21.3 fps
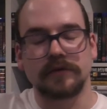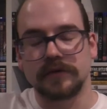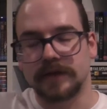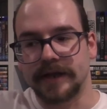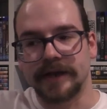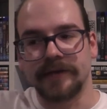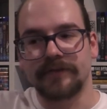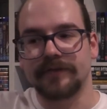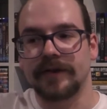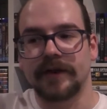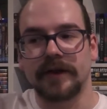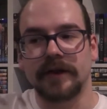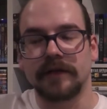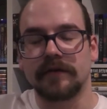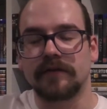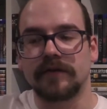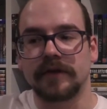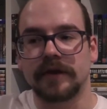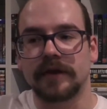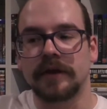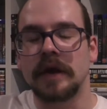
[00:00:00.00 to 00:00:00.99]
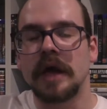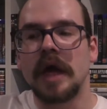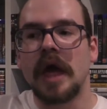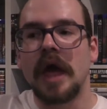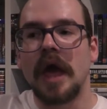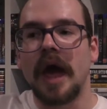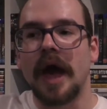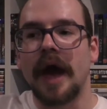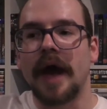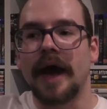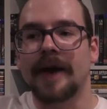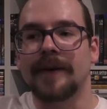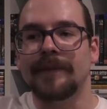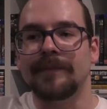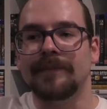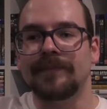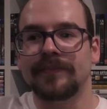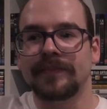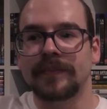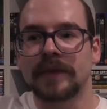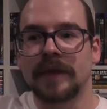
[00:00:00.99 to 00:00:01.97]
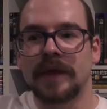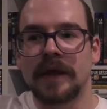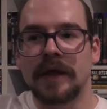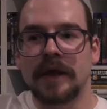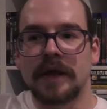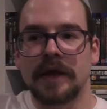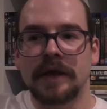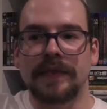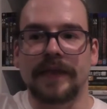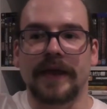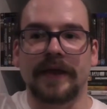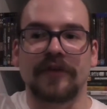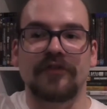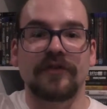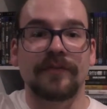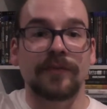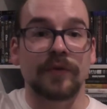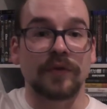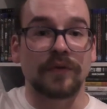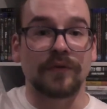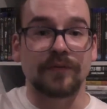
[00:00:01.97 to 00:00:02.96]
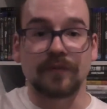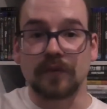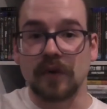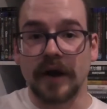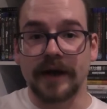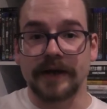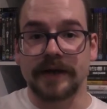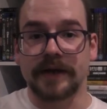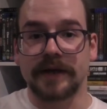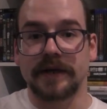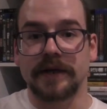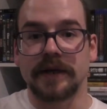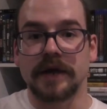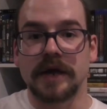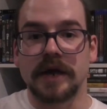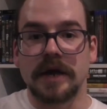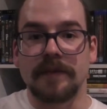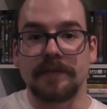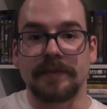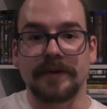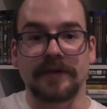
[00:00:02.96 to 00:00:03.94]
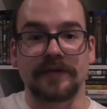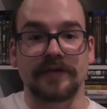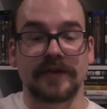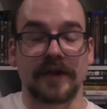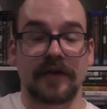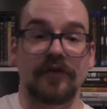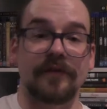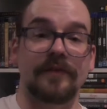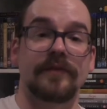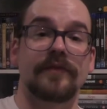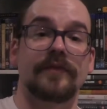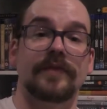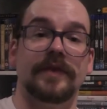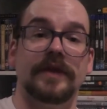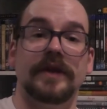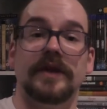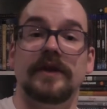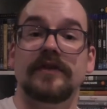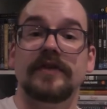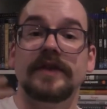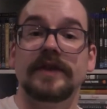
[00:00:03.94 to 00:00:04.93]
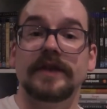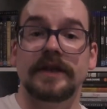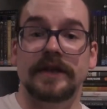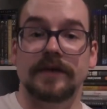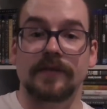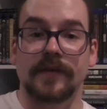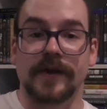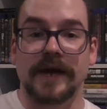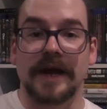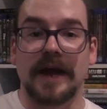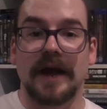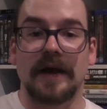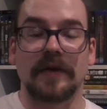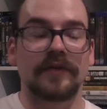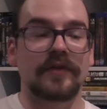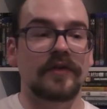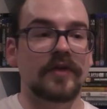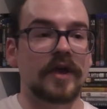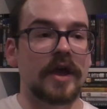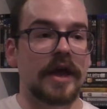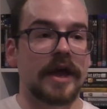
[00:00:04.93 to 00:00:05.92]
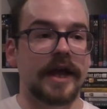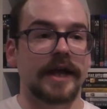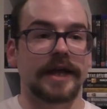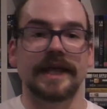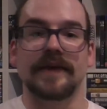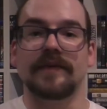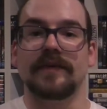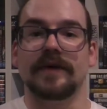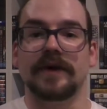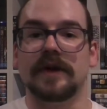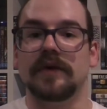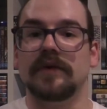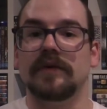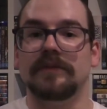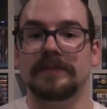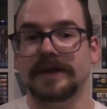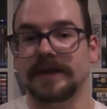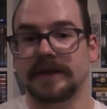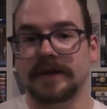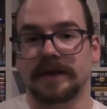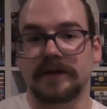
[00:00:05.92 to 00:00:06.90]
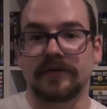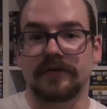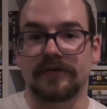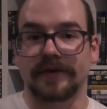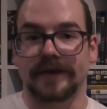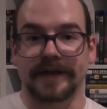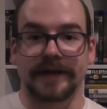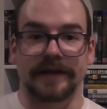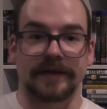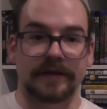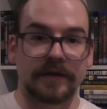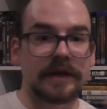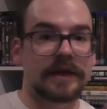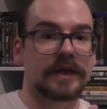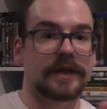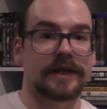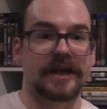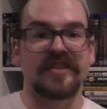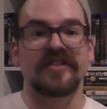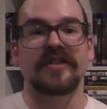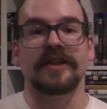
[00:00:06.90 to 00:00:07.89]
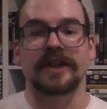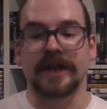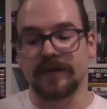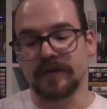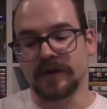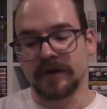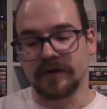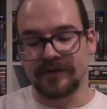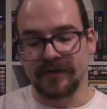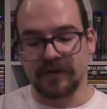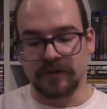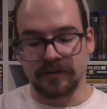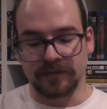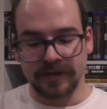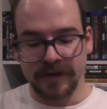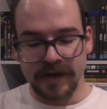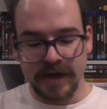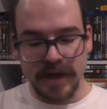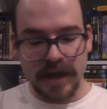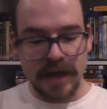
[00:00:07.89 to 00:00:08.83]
death day thing. They shipped on the Friday because they shipped from the Sydney warehouse, and they were here on Monday. So again, yesterday when I filmed.